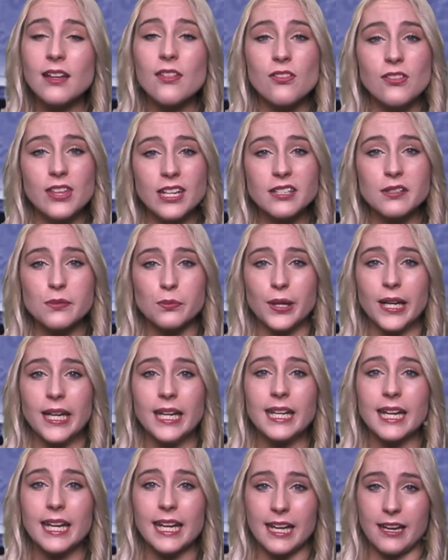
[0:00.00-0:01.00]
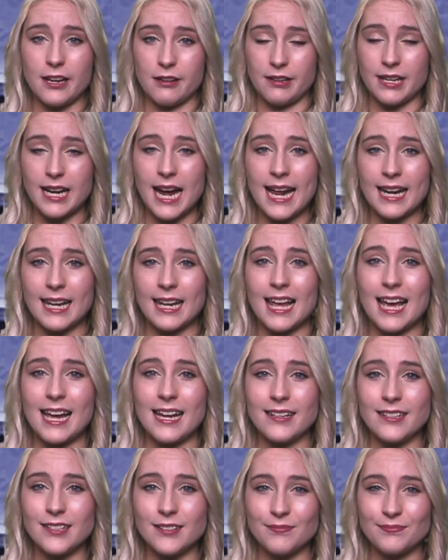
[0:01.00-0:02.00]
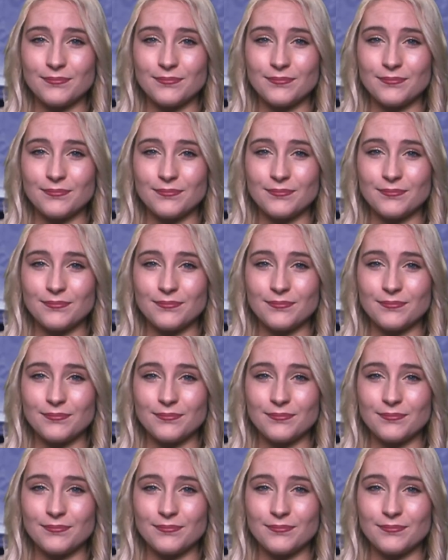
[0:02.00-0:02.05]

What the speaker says: this week here in Adelaide.